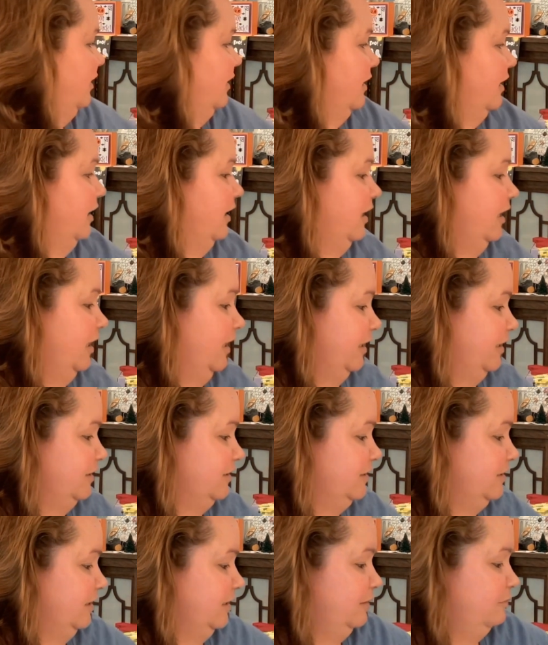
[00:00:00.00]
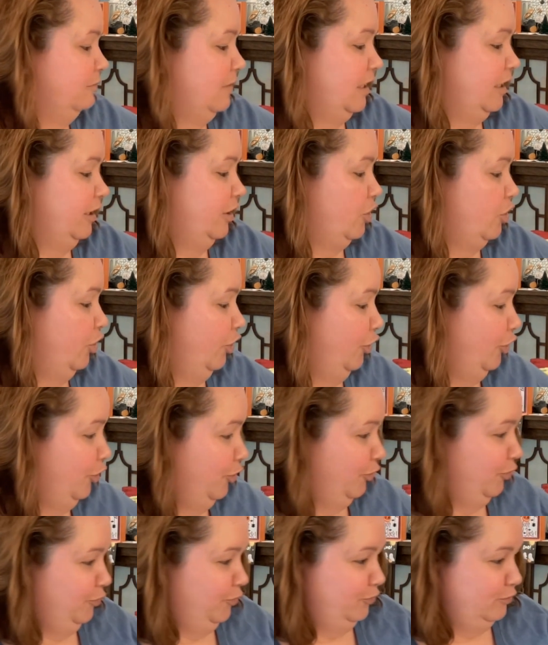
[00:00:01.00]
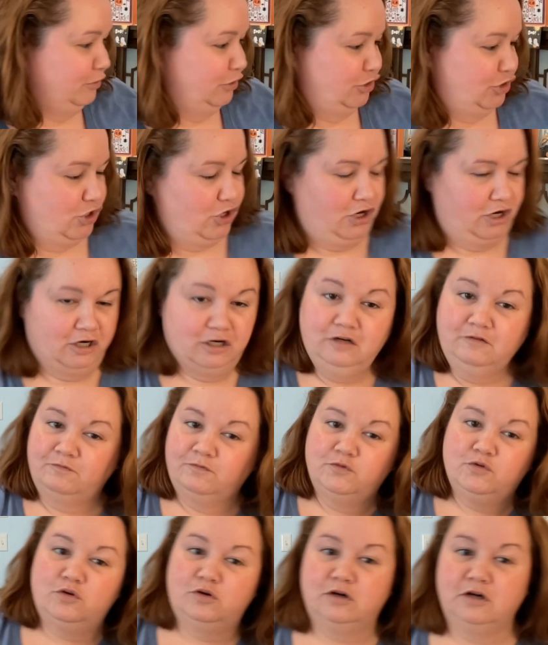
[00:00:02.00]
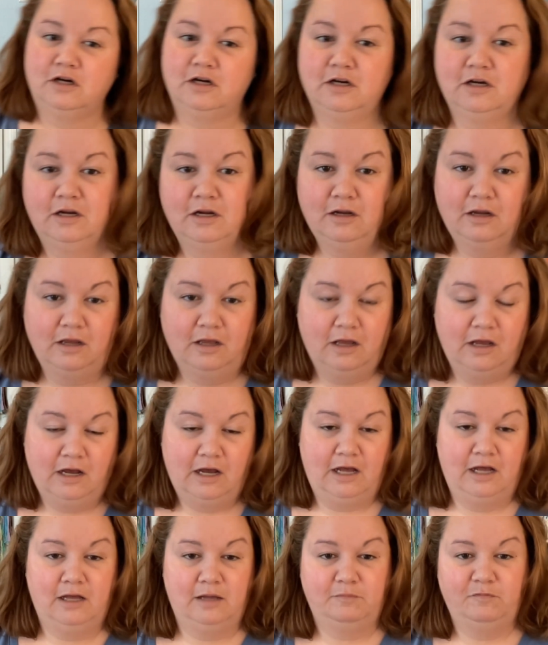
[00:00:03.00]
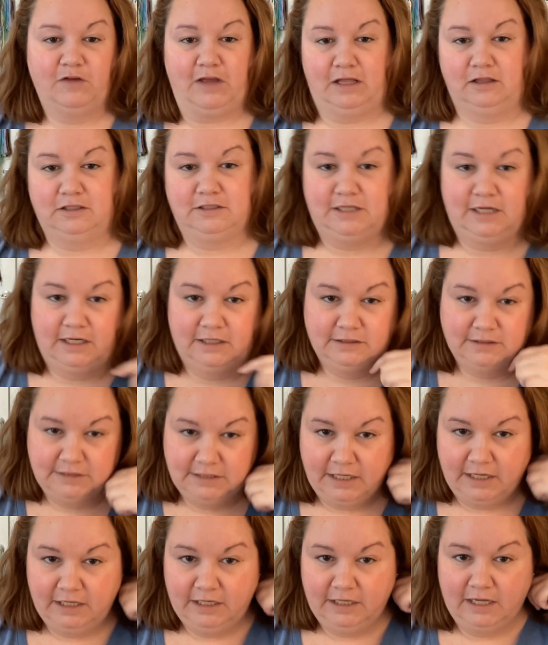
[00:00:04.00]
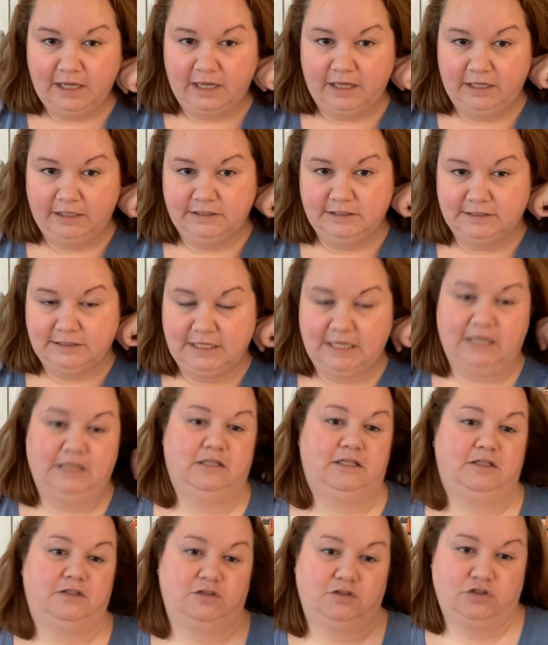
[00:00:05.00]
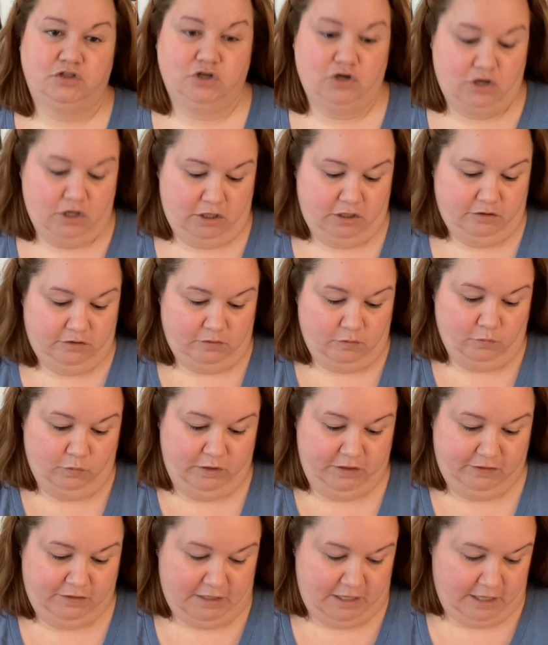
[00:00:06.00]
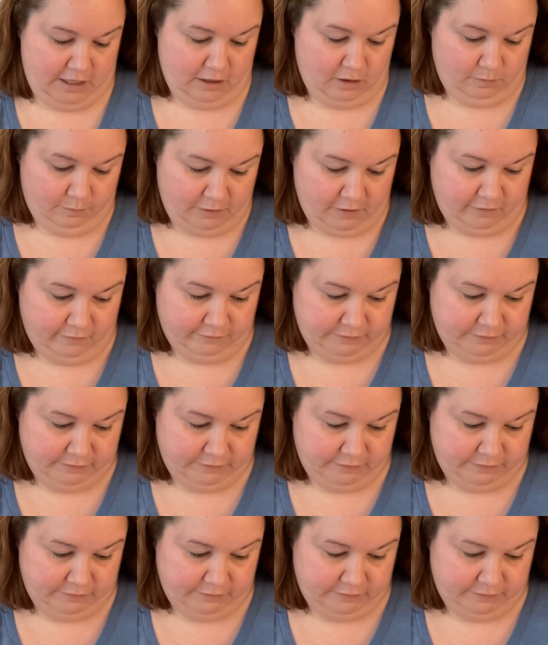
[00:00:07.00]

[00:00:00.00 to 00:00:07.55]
I did my own chart for Valentine's Day. I designed this chart with the help of